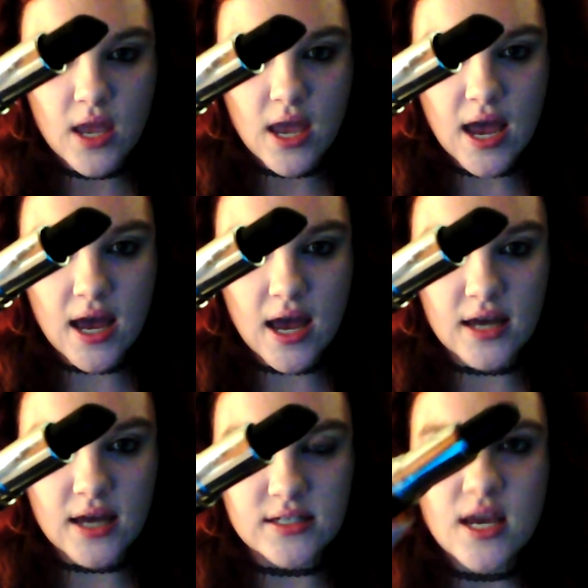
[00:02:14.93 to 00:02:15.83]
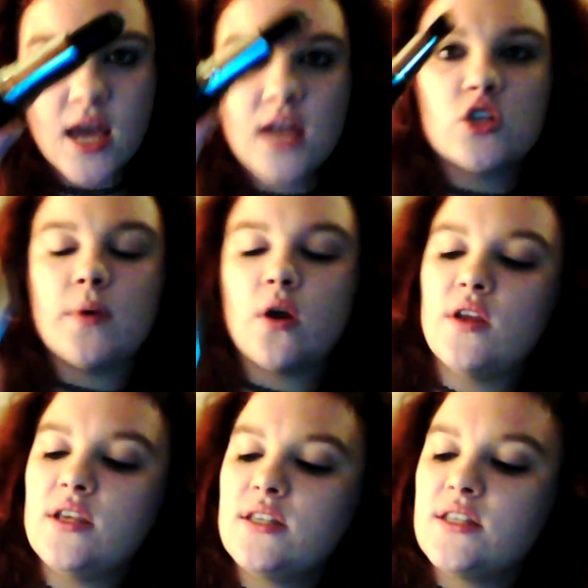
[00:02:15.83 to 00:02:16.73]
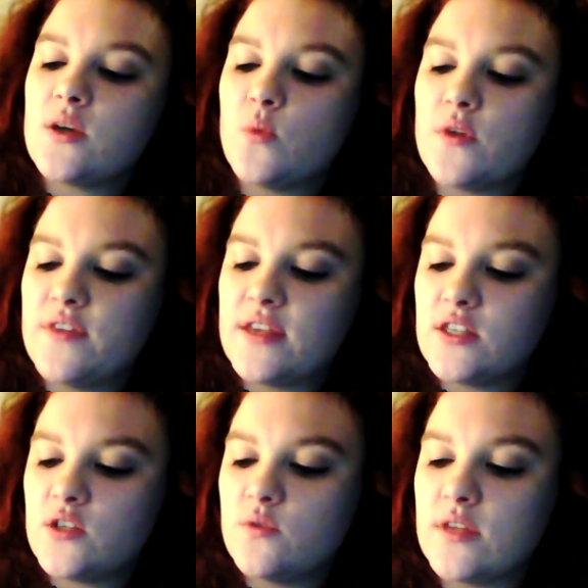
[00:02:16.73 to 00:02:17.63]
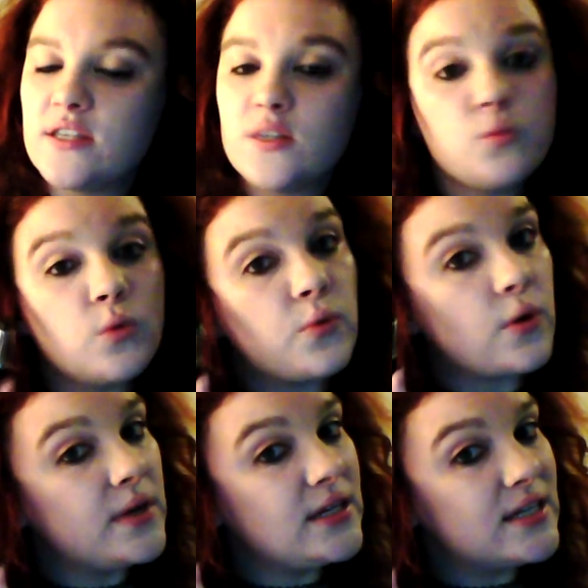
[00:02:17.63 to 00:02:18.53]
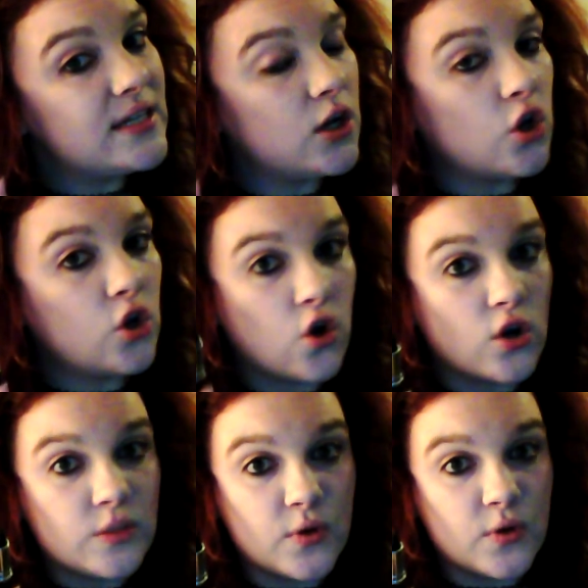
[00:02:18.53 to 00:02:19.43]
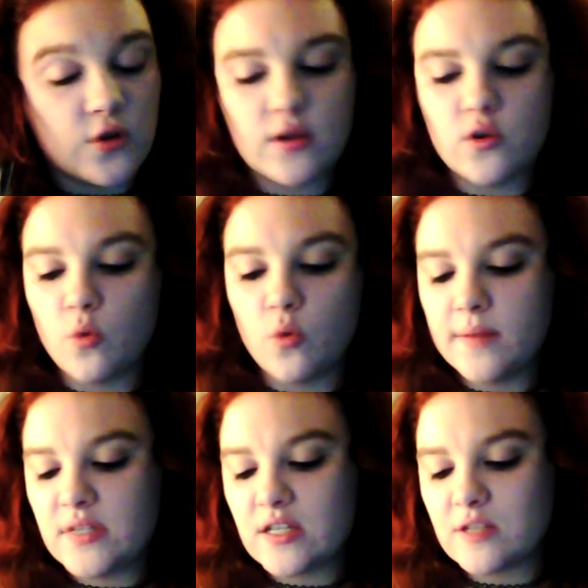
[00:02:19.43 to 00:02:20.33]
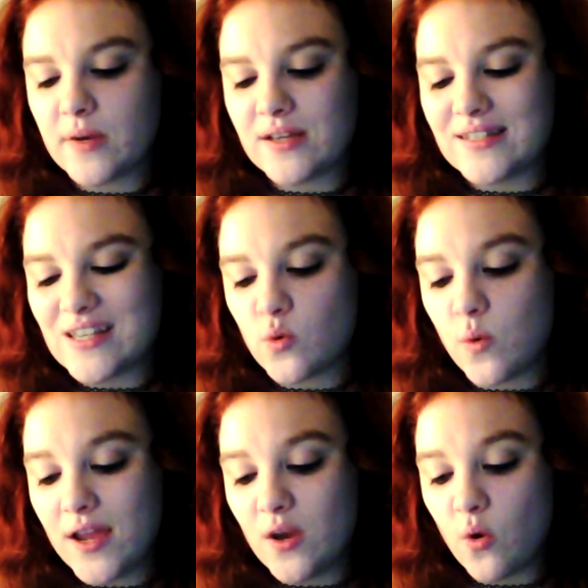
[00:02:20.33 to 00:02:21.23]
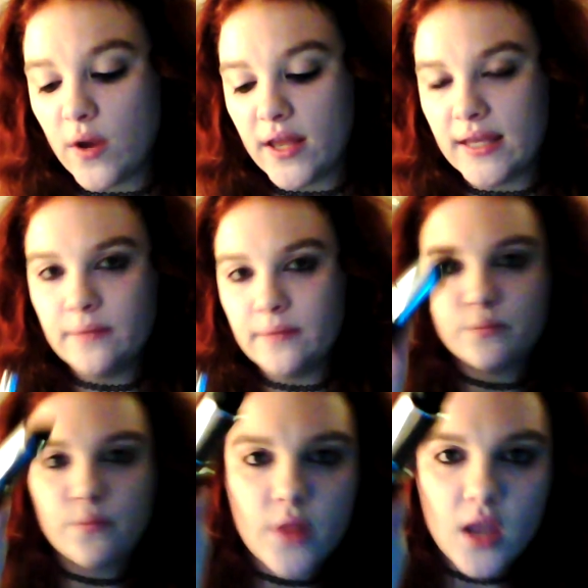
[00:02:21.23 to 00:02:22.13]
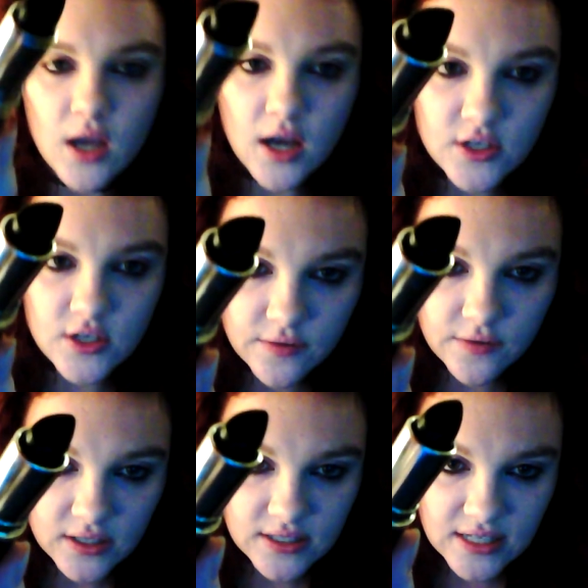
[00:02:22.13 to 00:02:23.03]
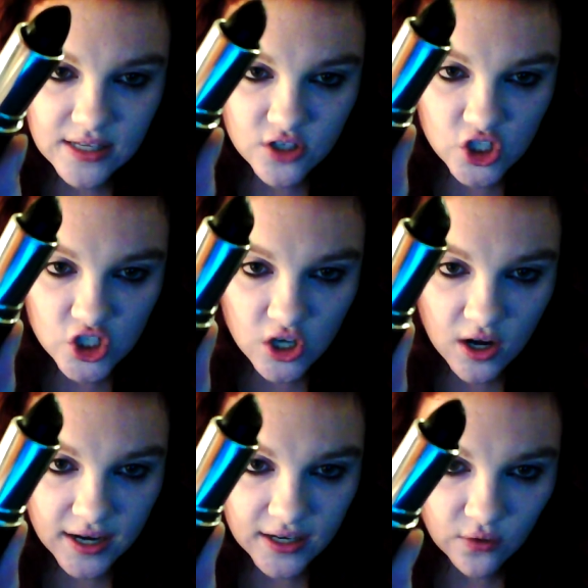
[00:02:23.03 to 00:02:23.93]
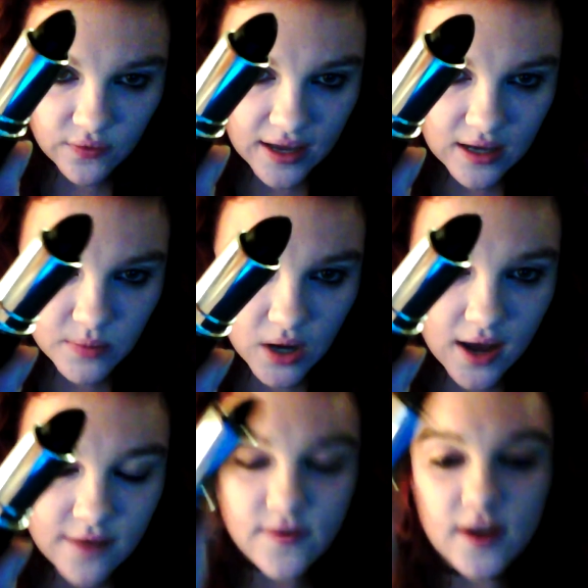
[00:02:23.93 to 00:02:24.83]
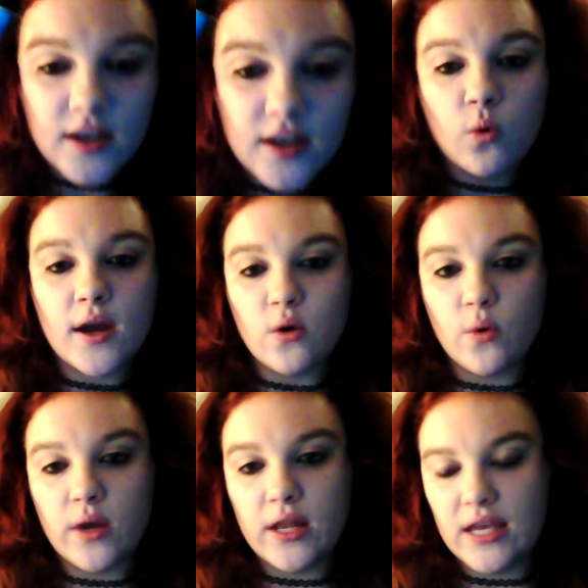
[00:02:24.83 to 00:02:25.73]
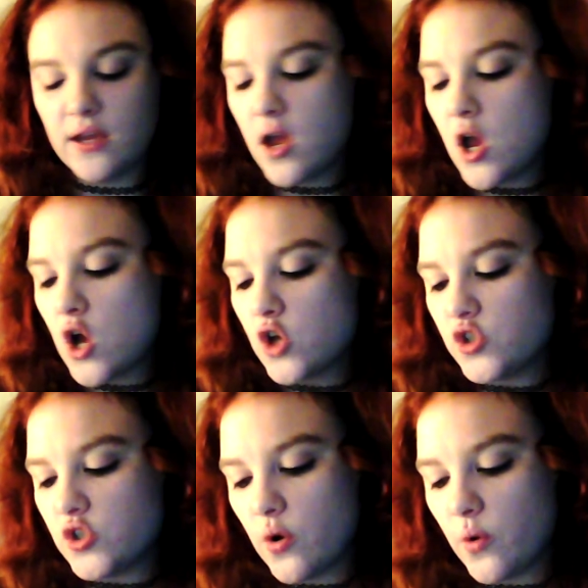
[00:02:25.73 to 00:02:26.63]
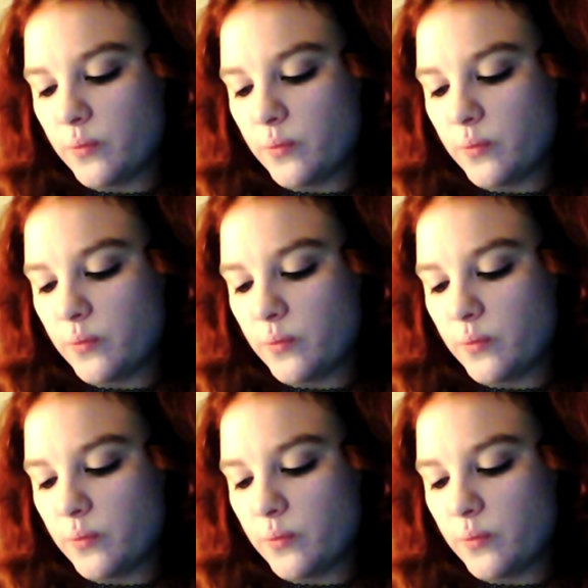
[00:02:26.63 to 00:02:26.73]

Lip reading: And to be honest, with this will probably take a lot longer to put on than normal lipsticks because it is quite oily. I don't know if you can see the shine on that, but I find it quite oily, so